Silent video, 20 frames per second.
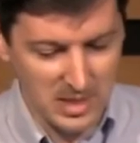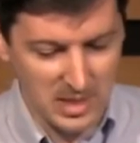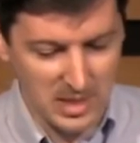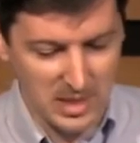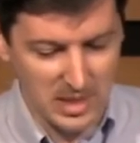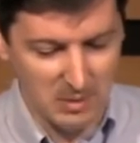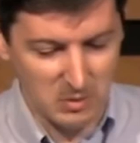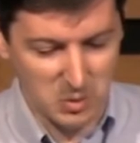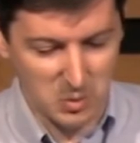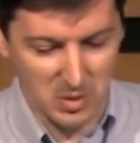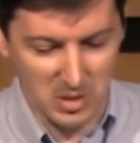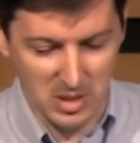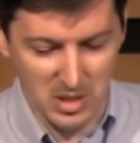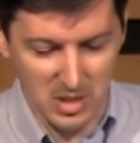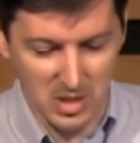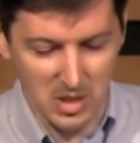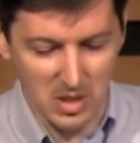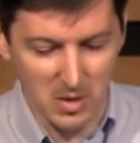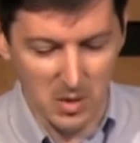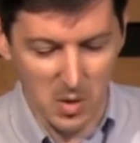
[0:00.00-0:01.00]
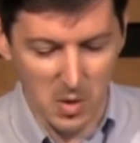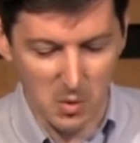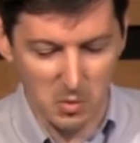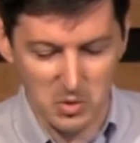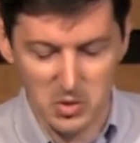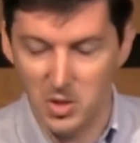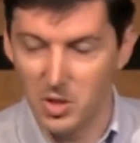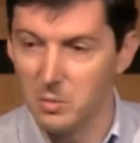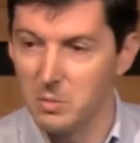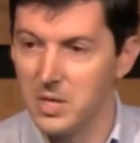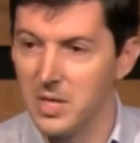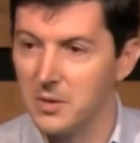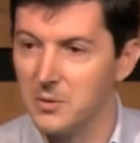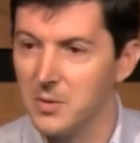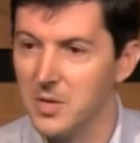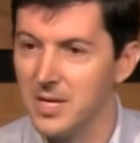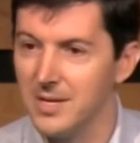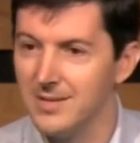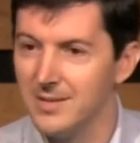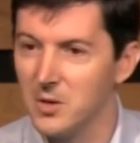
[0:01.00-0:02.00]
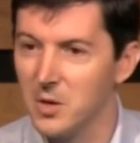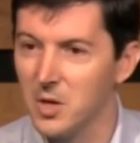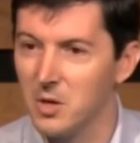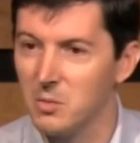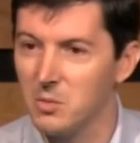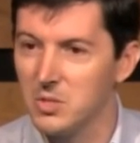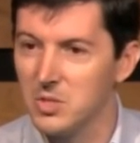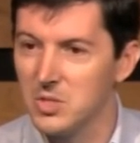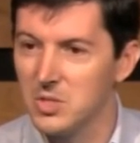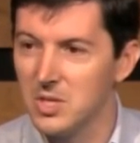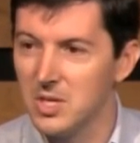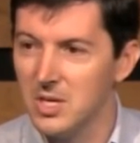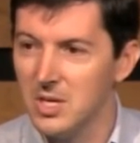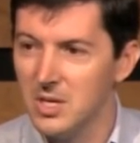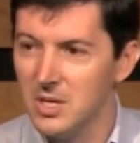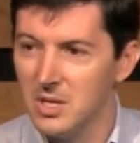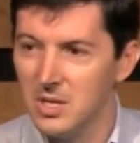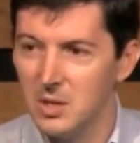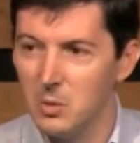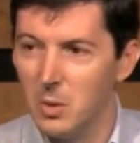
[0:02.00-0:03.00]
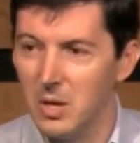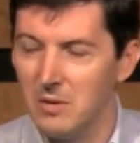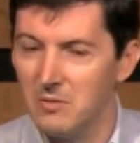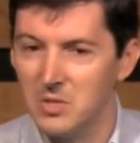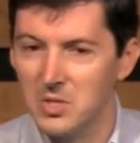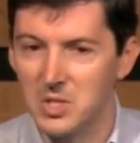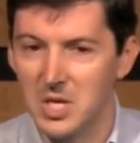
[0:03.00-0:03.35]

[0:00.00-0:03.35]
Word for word: And that was what the uh, ark was all about, right? The ark was the way of